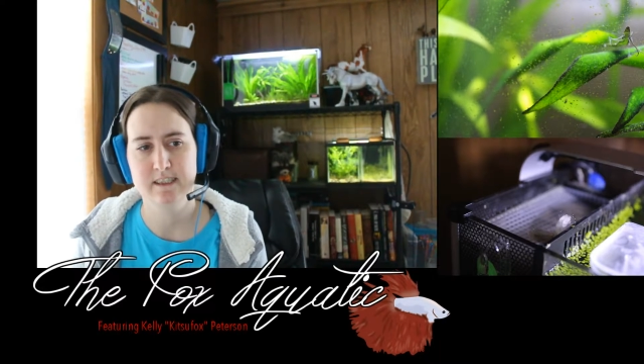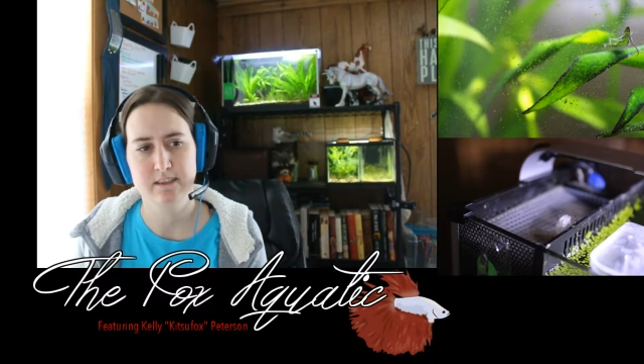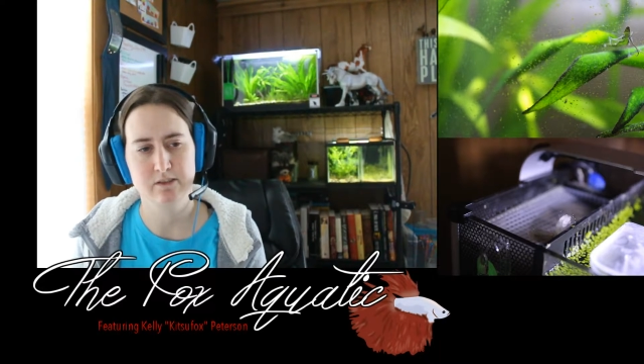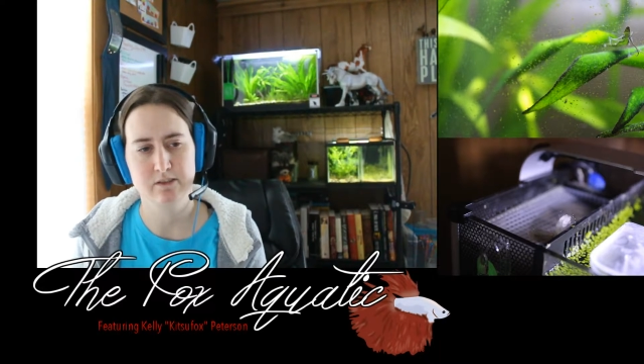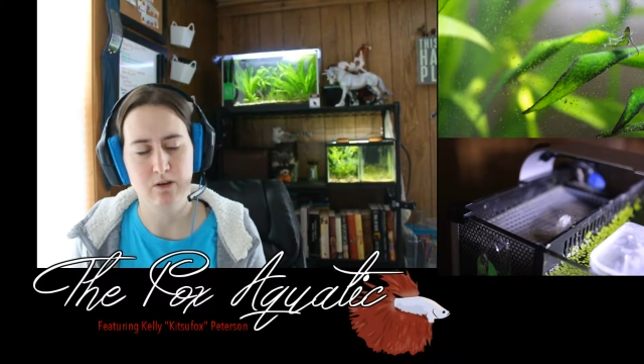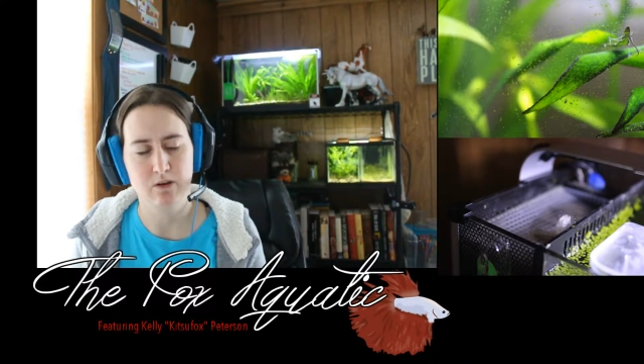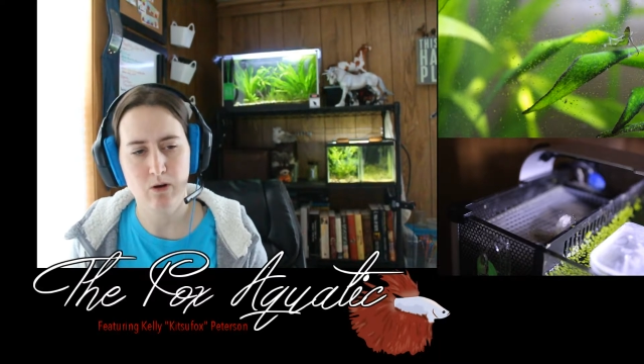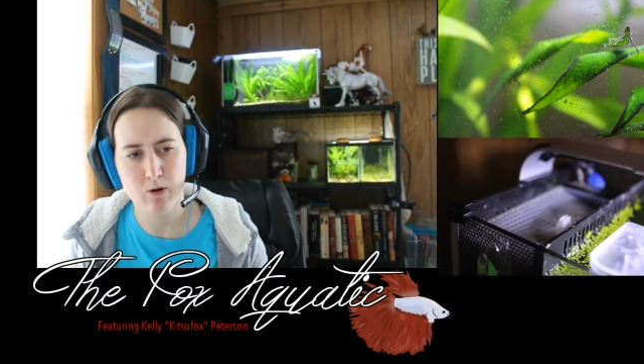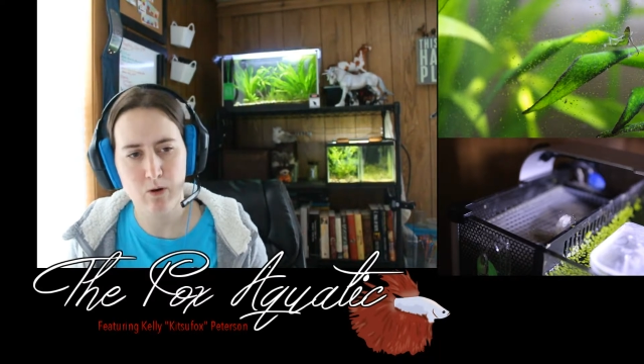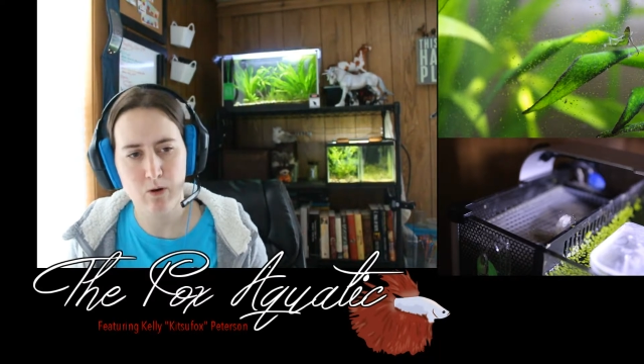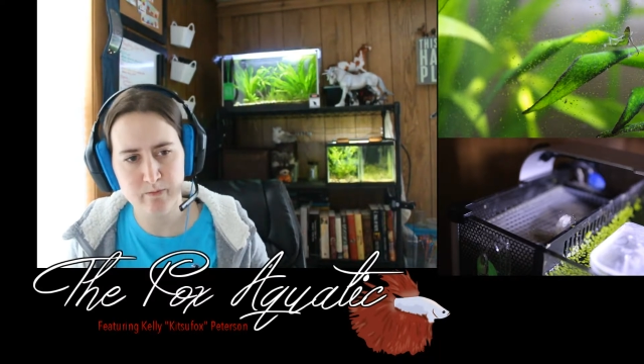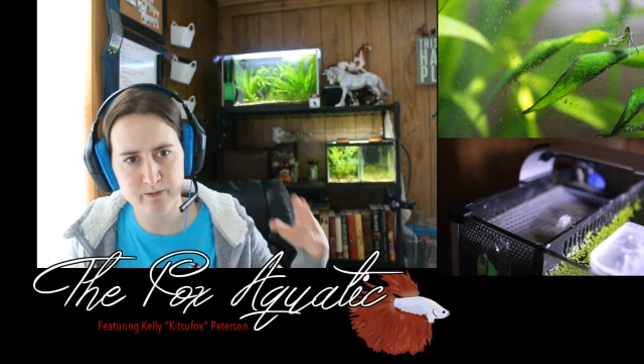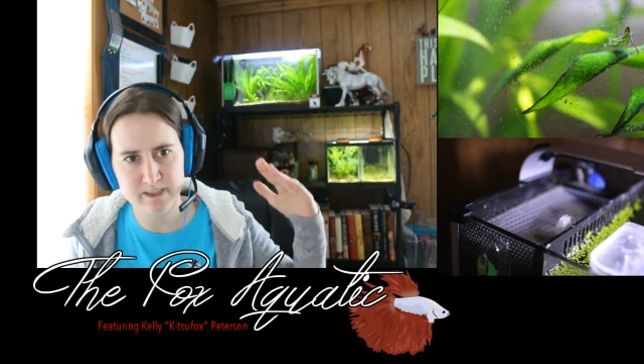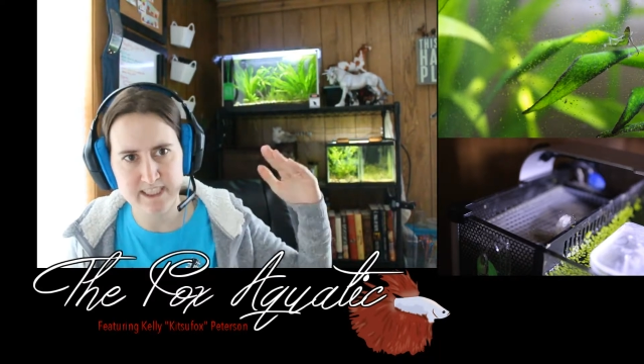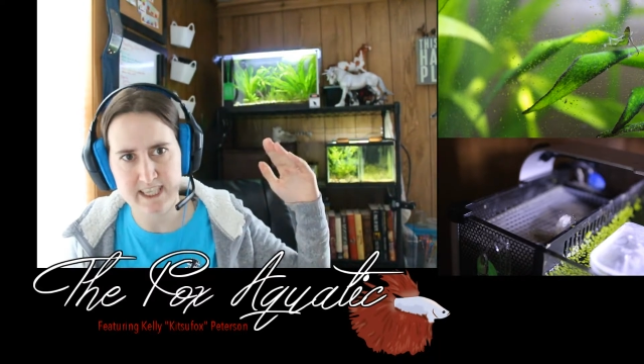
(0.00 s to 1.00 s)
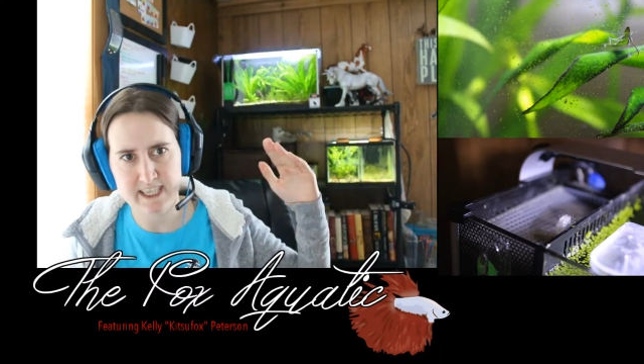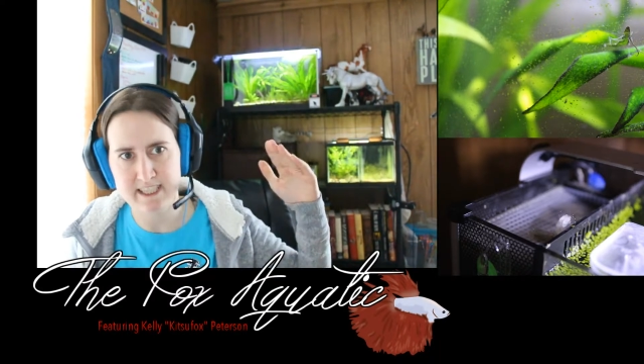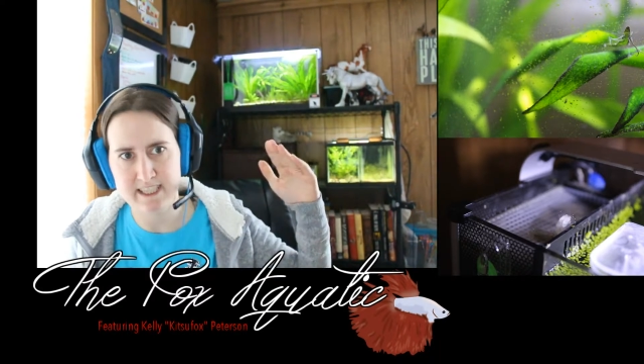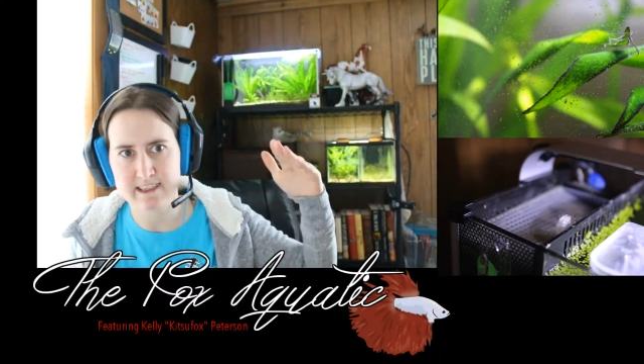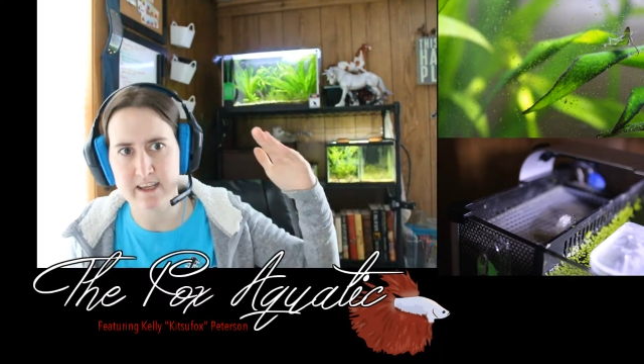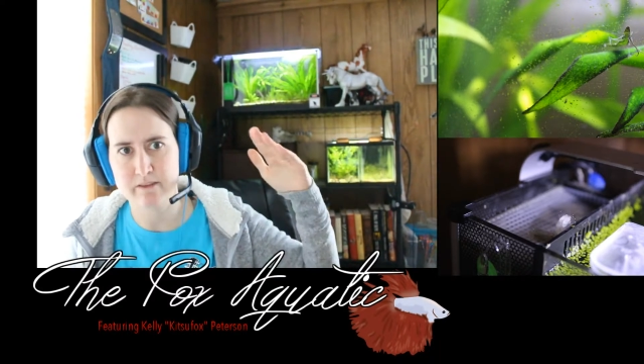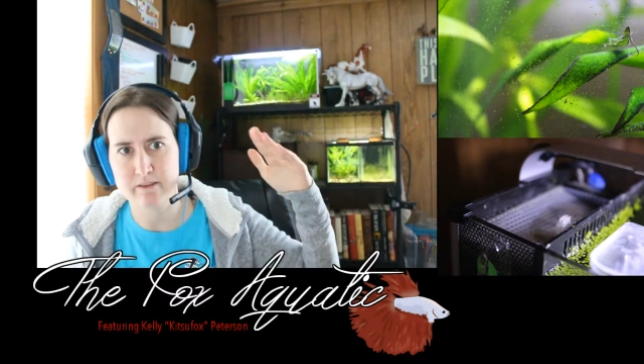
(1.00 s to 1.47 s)
So hopefully getting
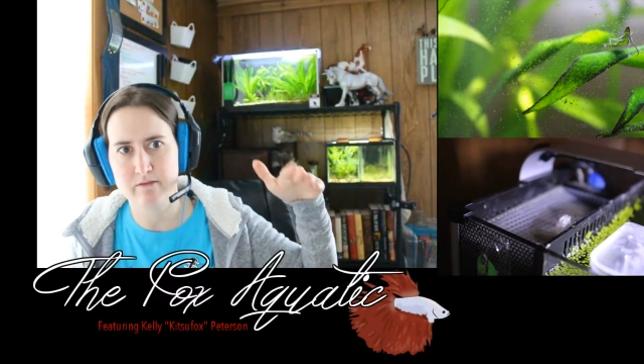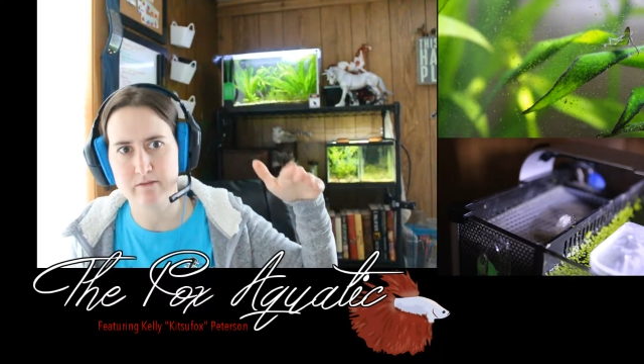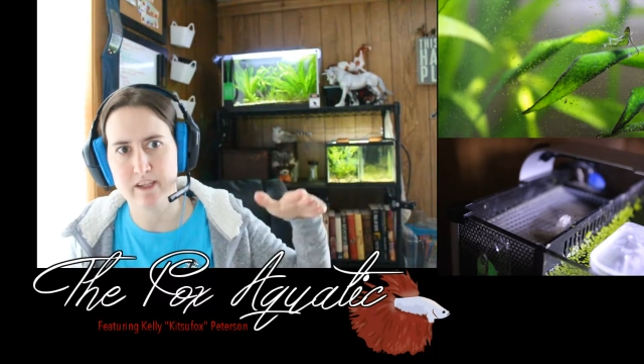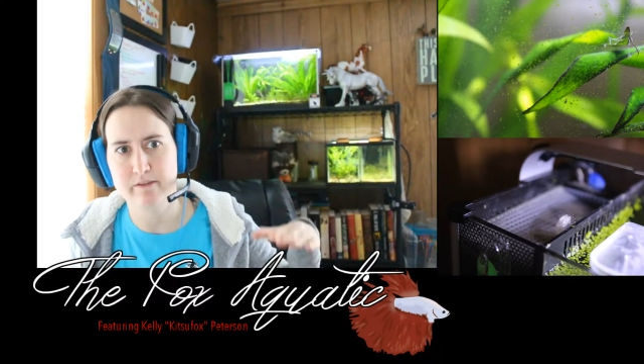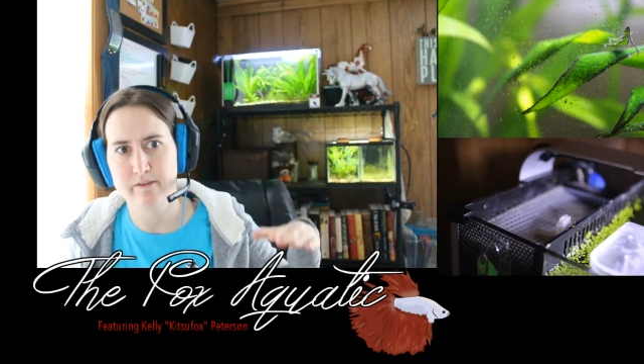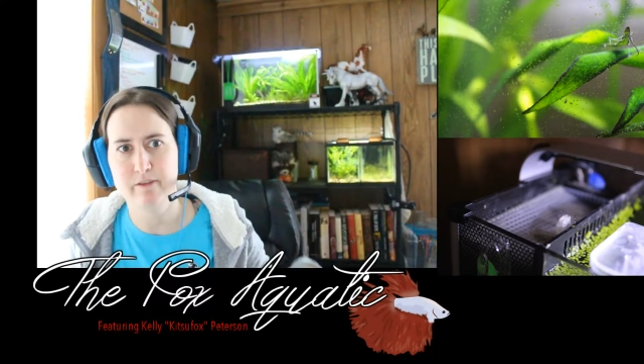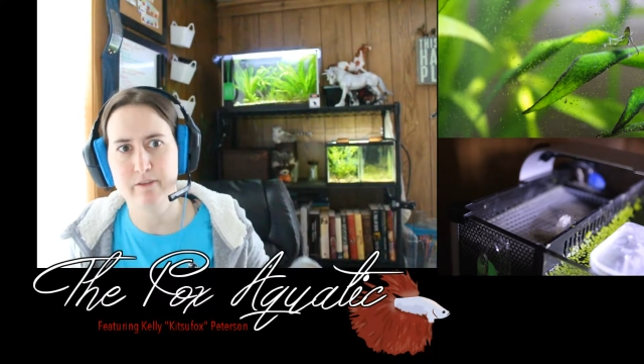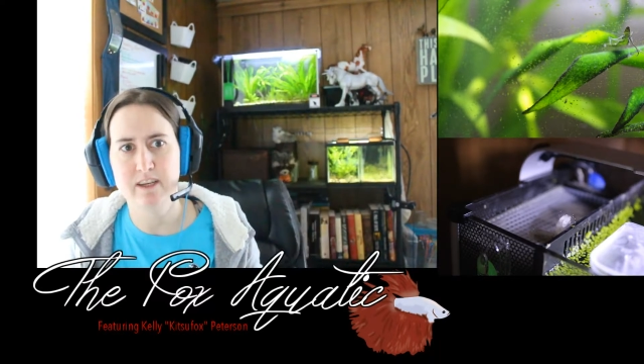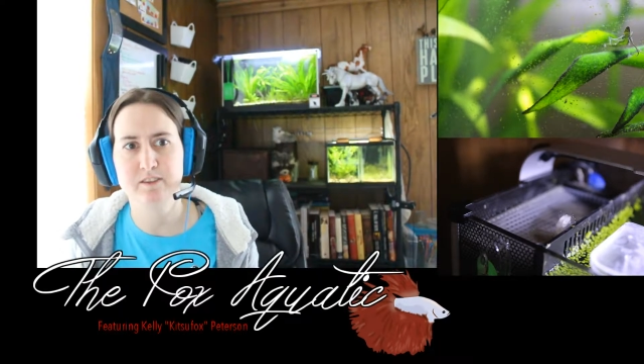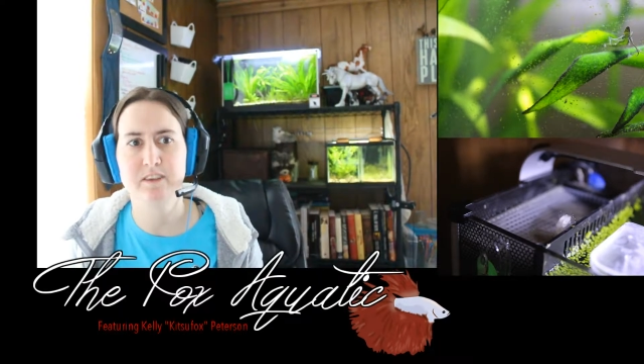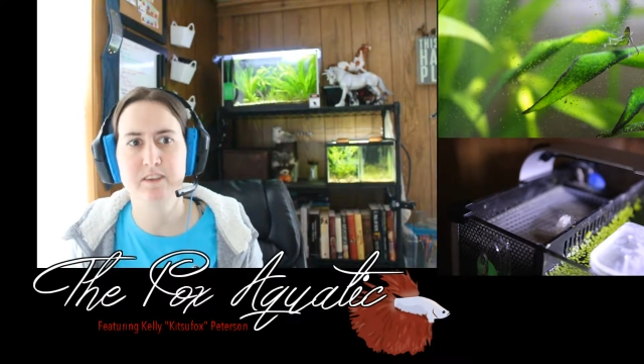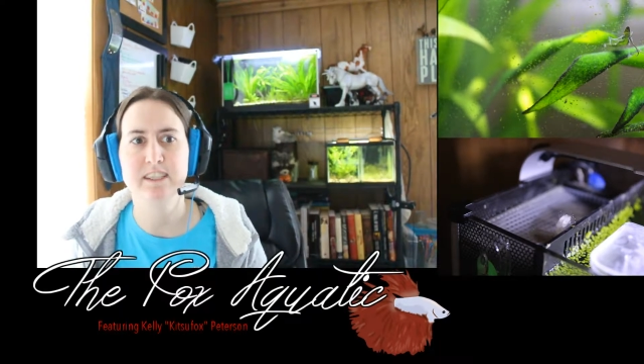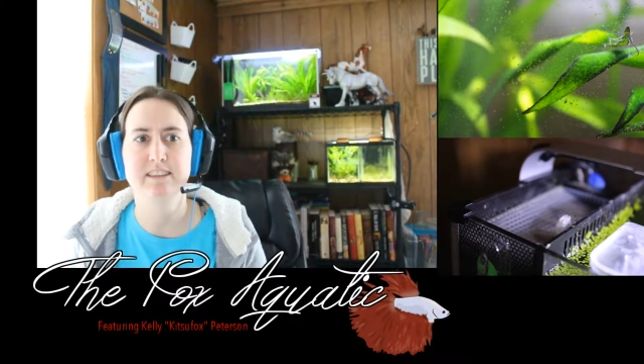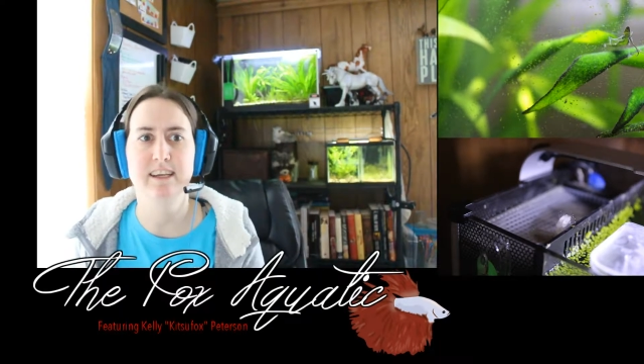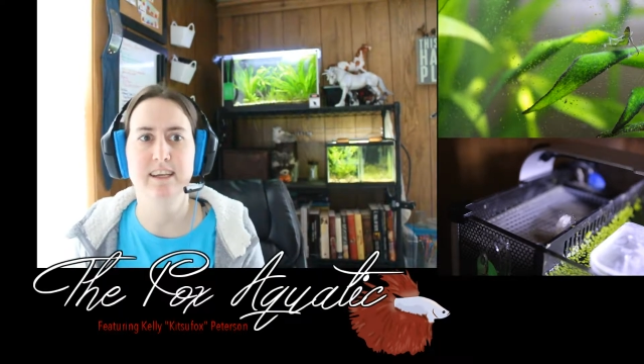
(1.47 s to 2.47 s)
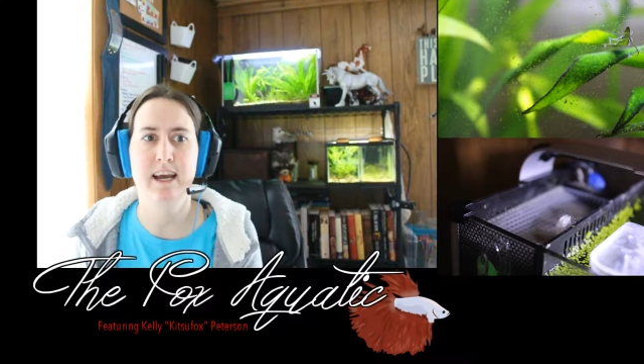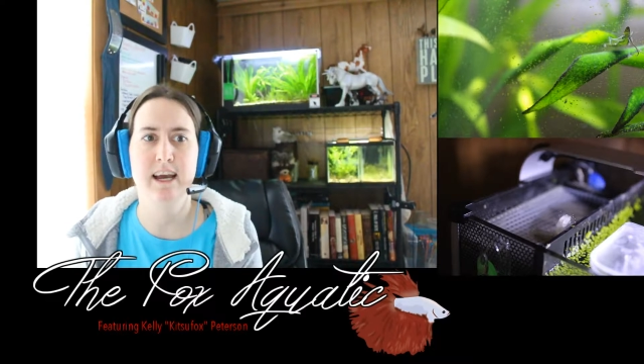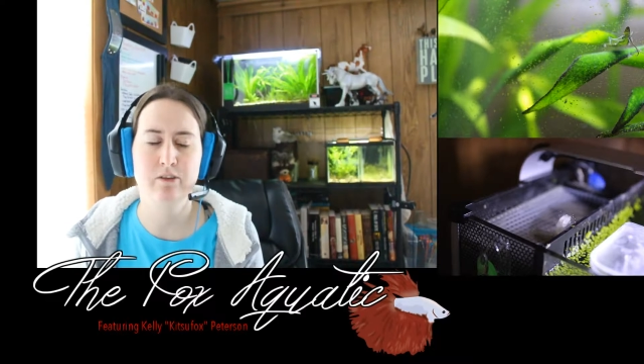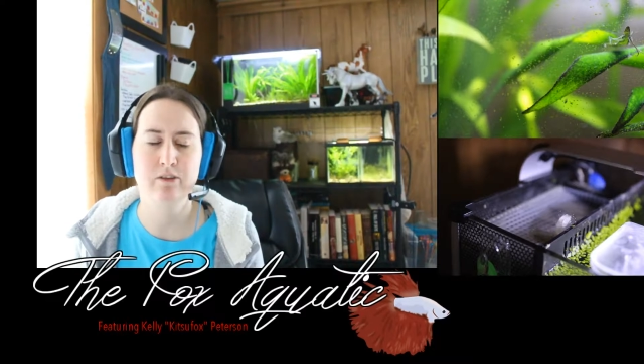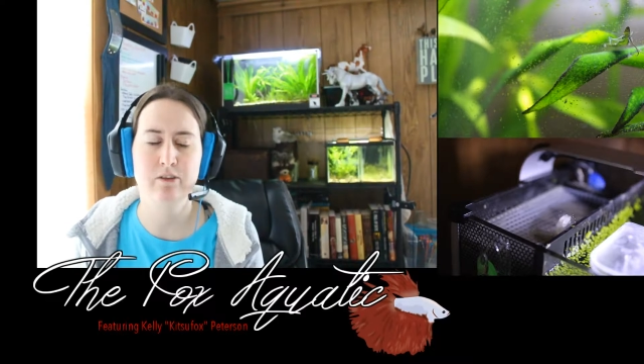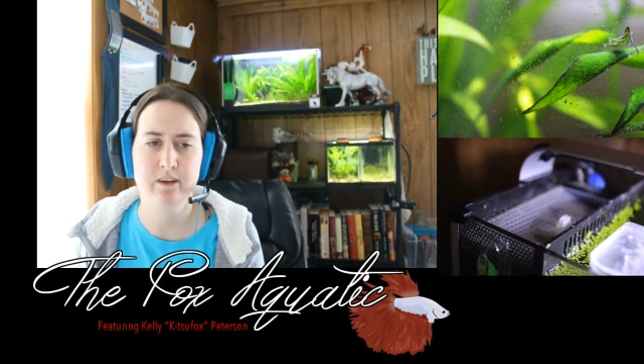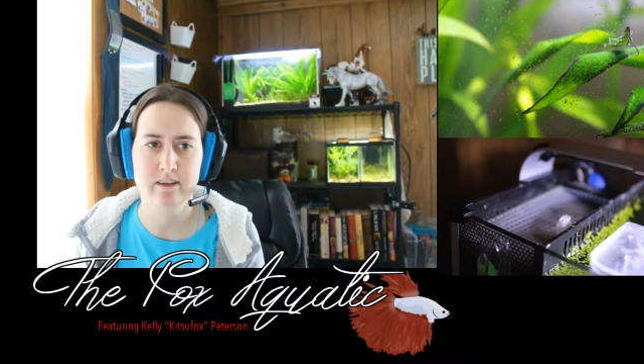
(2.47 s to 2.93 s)
that phosphate down